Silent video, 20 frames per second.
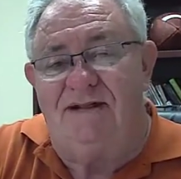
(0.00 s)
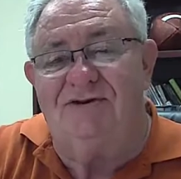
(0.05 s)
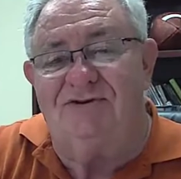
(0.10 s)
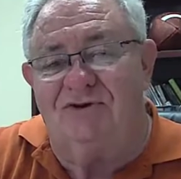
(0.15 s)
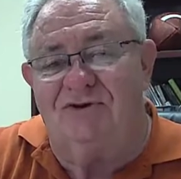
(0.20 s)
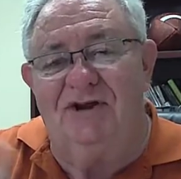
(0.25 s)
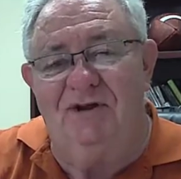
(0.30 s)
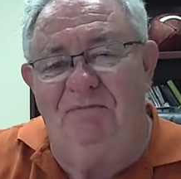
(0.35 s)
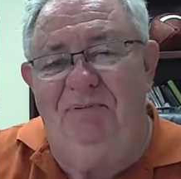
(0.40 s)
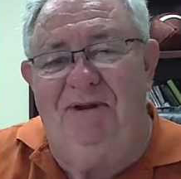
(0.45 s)

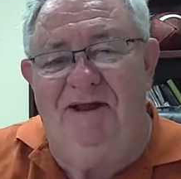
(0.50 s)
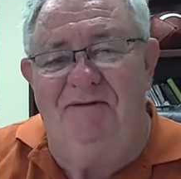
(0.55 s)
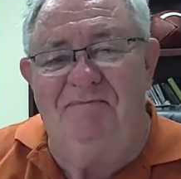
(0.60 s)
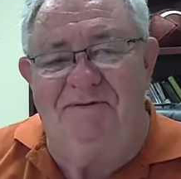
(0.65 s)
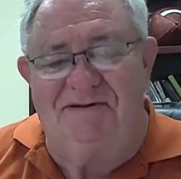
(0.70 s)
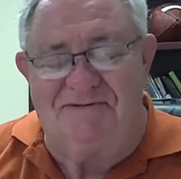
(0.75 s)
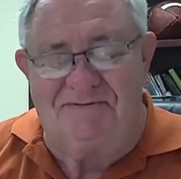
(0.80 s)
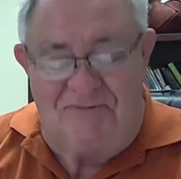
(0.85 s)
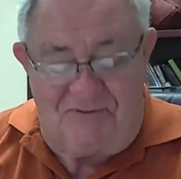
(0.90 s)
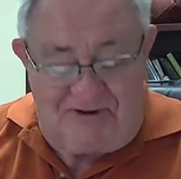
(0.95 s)
That's right, he
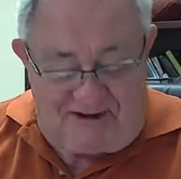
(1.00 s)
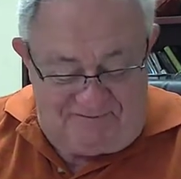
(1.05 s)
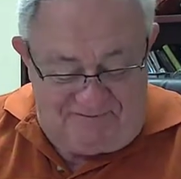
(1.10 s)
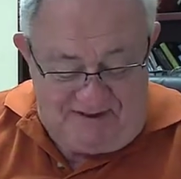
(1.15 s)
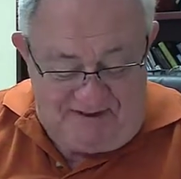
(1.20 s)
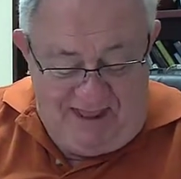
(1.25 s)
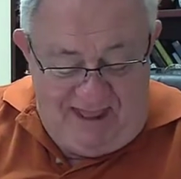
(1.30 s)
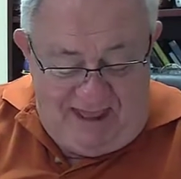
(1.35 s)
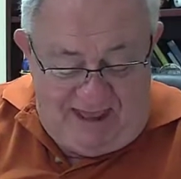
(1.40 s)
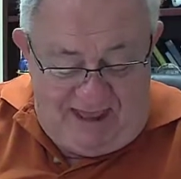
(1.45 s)
blamed his
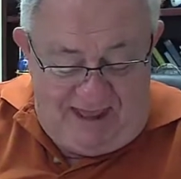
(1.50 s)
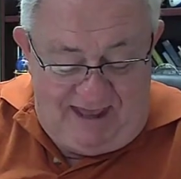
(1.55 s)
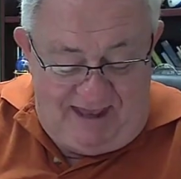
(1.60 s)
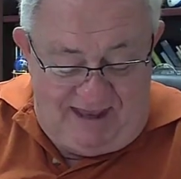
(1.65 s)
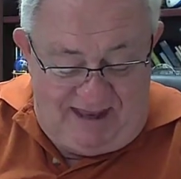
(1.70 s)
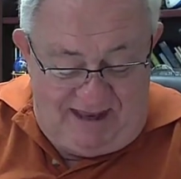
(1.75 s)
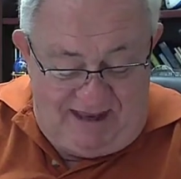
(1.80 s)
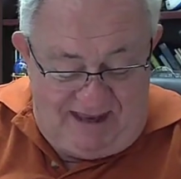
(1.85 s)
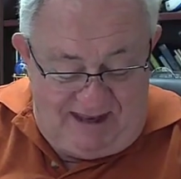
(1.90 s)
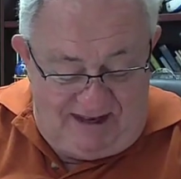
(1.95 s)
wife. And,
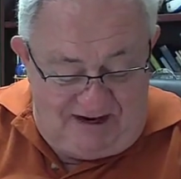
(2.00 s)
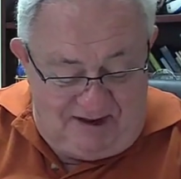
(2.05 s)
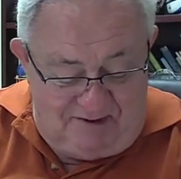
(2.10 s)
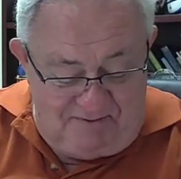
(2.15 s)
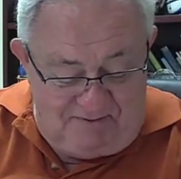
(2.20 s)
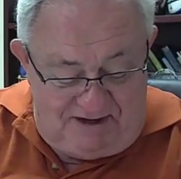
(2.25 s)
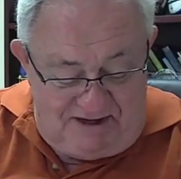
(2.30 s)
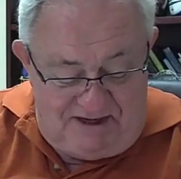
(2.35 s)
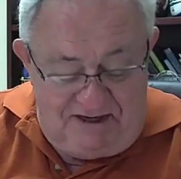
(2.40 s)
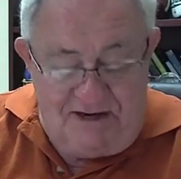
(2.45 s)
and, and I
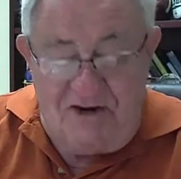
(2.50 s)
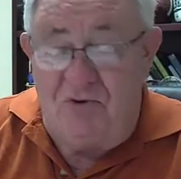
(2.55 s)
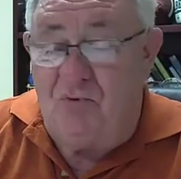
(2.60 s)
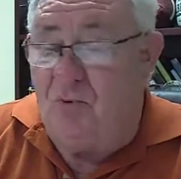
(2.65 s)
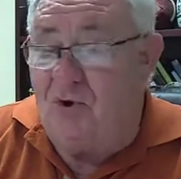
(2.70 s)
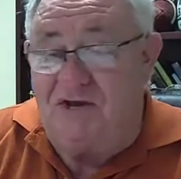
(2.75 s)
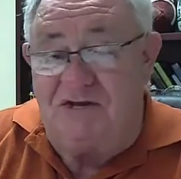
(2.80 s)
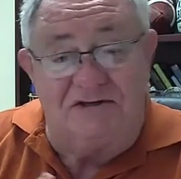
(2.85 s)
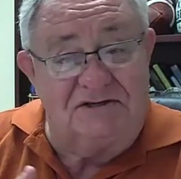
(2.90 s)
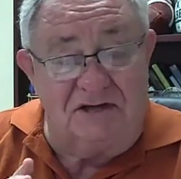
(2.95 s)
mean, he
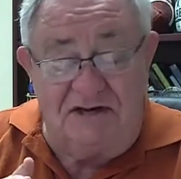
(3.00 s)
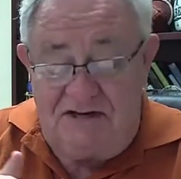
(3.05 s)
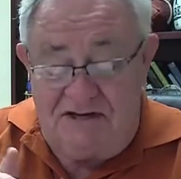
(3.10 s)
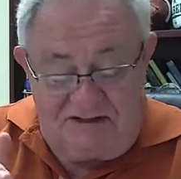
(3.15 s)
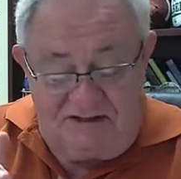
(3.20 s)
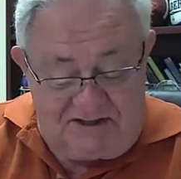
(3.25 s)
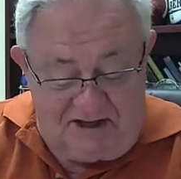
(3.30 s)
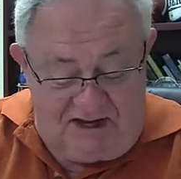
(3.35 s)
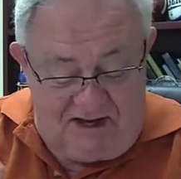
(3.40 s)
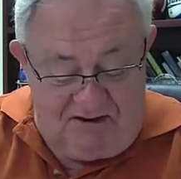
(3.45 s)
didn't waste
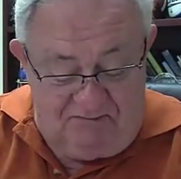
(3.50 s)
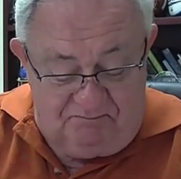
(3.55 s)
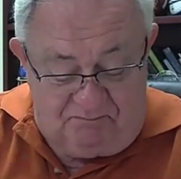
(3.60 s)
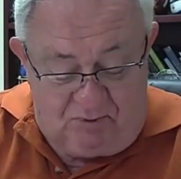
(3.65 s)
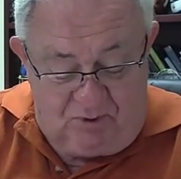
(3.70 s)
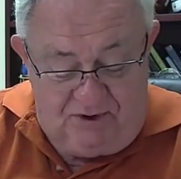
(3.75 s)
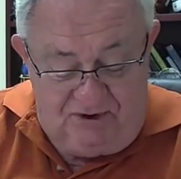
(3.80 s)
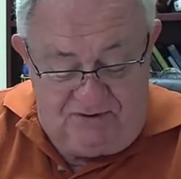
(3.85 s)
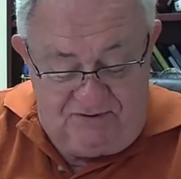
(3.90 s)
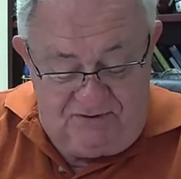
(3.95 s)
any time
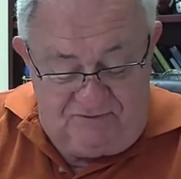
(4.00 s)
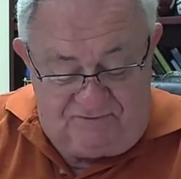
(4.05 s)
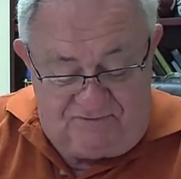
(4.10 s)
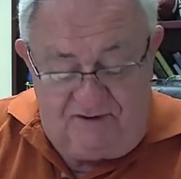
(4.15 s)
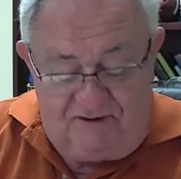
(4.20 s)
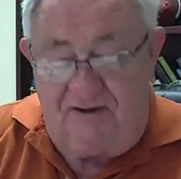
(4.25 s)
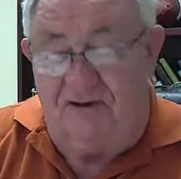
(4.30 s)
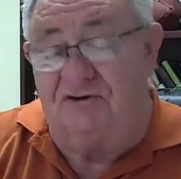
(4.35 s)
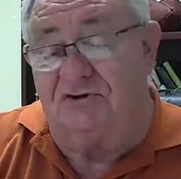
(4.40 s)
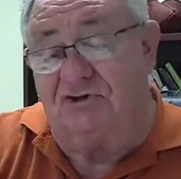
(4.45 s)
pointing the
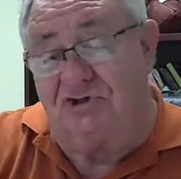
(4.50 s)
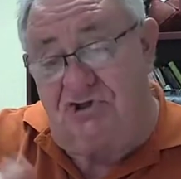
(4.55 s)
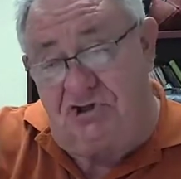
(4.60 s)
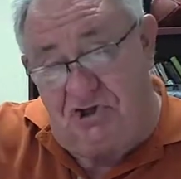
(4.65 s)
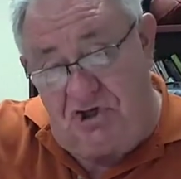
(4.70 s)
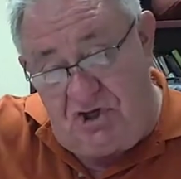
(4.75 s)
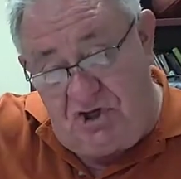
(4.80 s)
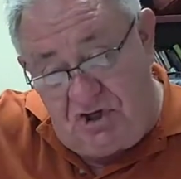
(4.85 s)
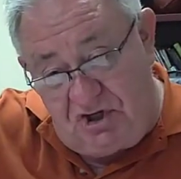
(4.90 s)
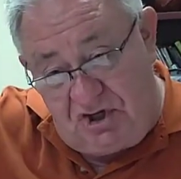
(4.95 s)
finger.
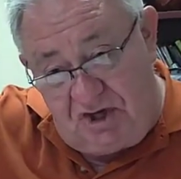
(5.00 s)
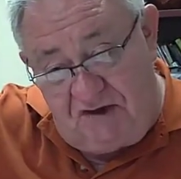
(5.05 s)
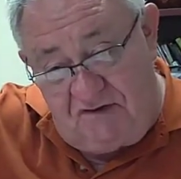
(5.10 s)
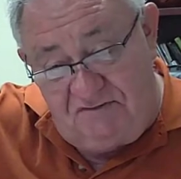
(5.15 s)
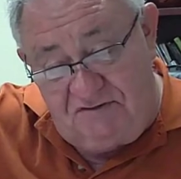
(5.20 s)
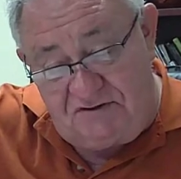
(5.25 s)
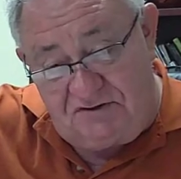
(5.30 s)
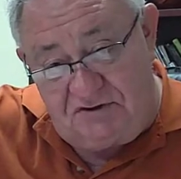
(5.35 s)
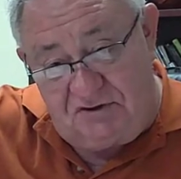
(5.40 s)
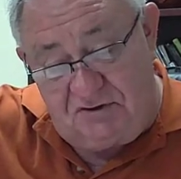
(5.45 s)
She
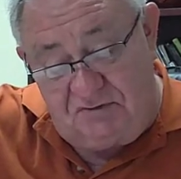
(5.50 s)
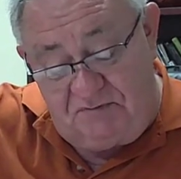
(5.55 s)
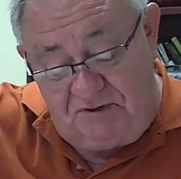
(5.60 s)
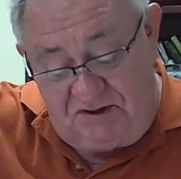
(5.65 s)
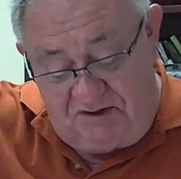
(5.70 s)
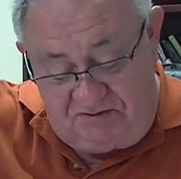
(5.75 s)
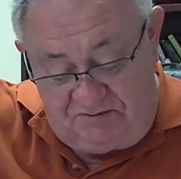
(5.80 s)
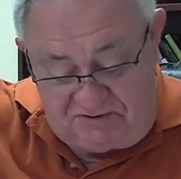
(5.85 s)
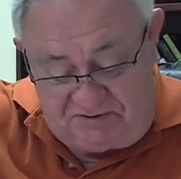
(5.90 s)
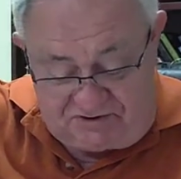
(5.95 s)
gave it to
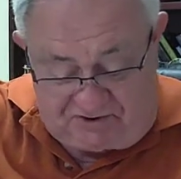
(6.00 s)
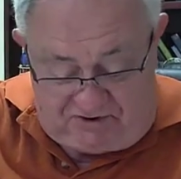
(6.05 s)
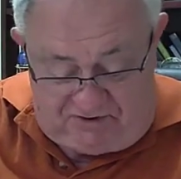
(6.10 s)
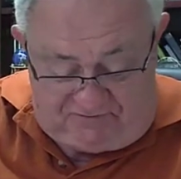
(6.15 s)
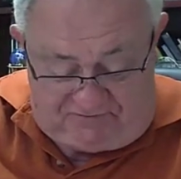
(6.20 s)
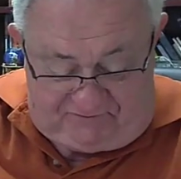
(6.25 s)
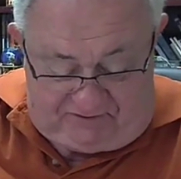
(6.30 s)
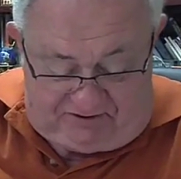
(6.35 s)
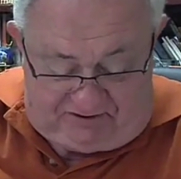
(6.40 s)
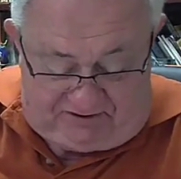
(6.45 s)
me, it was
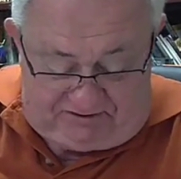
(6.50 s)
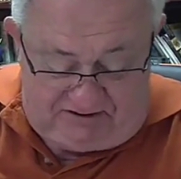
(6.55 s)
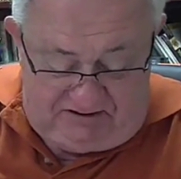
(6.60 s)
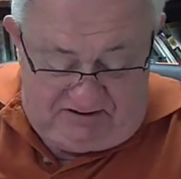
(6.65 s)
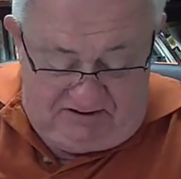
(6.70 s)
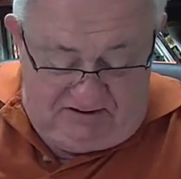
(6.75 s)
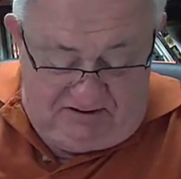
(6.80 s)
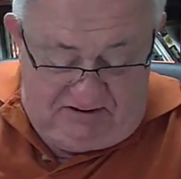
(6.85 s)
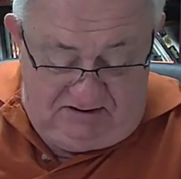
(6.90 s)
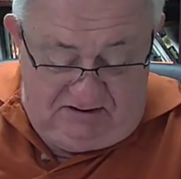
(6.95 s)
her fault.
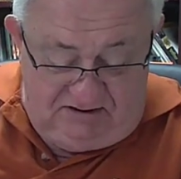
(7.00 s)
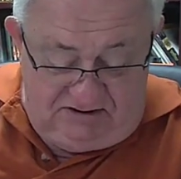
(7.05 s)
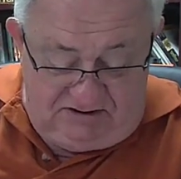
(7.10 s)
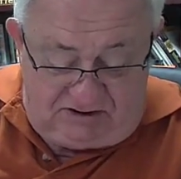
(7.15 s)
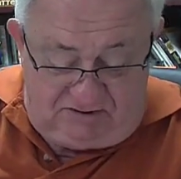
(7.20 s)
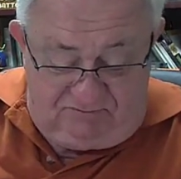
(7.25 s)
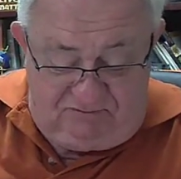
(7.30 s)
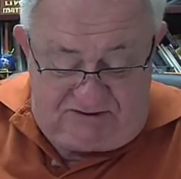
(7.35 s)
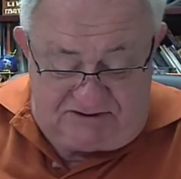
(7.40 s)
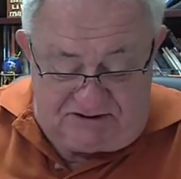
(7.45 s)

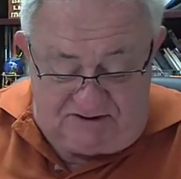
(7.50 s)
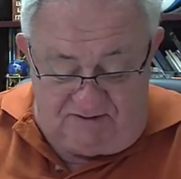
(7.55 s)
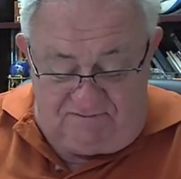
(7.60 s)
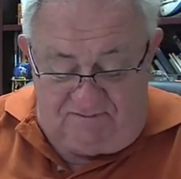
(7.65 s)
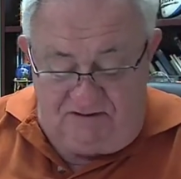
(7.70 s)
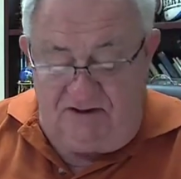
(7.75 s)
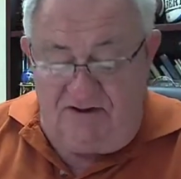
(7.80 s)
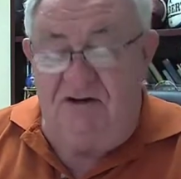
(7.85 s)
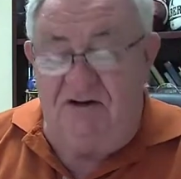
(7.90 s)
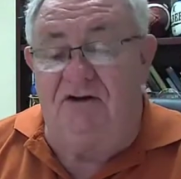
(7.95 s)
So what's
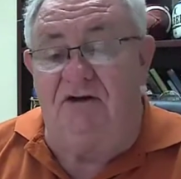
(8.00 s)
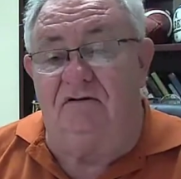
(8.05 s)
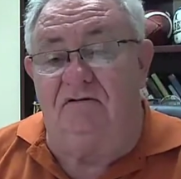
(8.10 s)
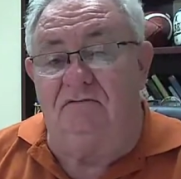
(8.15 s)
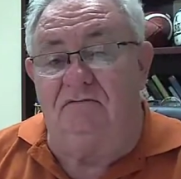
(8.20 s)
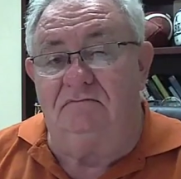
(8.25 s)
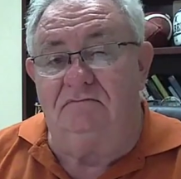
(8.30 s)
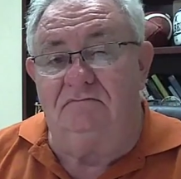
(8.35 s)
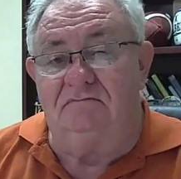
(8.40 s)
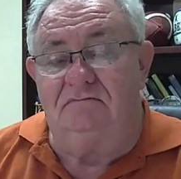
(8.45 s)
Eve going to do?